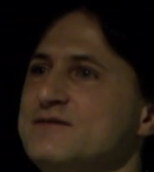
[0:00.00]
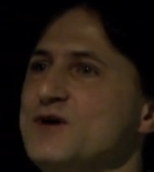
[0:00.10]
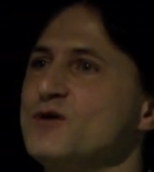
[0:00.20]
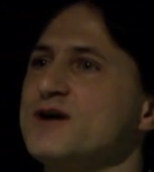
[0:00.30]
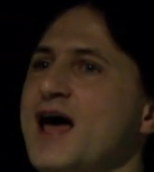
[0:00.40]

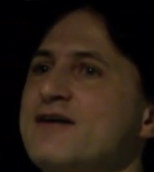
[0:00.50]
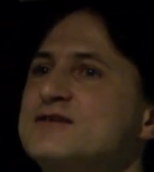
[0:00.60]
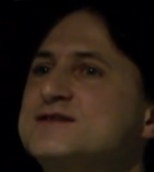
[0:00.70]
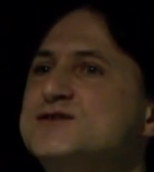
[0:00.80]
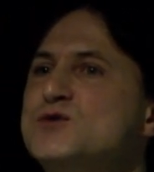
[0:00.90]
we're all going to have
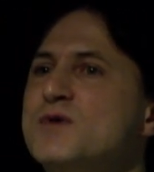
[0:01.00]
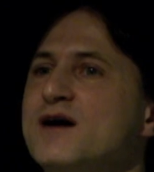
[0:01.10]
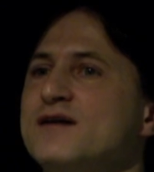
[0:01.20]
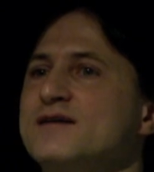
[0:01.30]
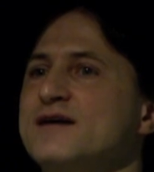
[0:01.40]

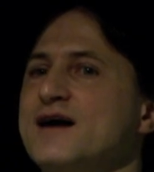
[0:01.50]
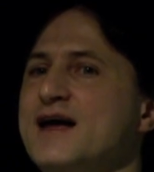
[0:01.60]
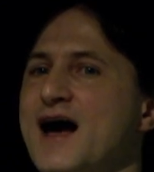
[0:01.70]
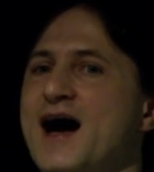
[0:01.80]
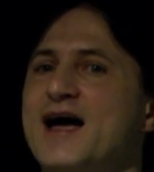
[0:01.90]
consumer
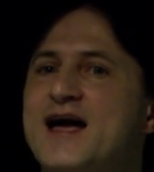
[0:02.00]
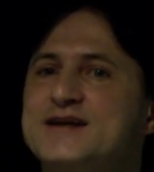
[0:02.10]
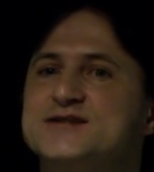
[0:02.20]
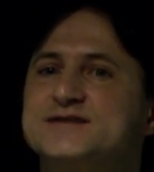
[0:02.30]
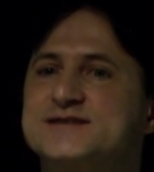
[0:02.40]
AI
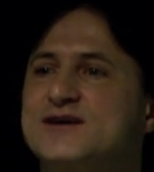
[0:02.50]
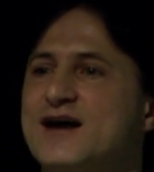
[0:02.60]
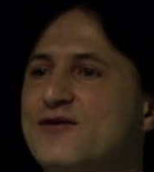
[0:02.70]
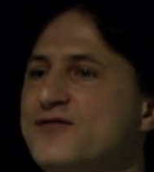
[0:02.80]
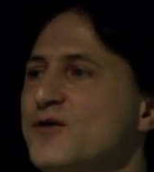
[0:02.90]
agents on
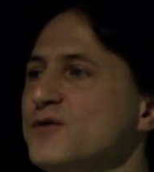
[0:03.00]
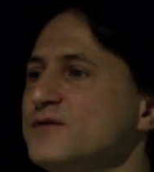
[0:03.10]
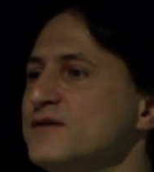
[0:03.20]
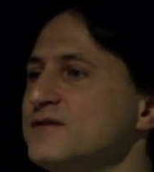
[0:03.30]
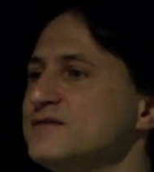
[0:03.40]
our phone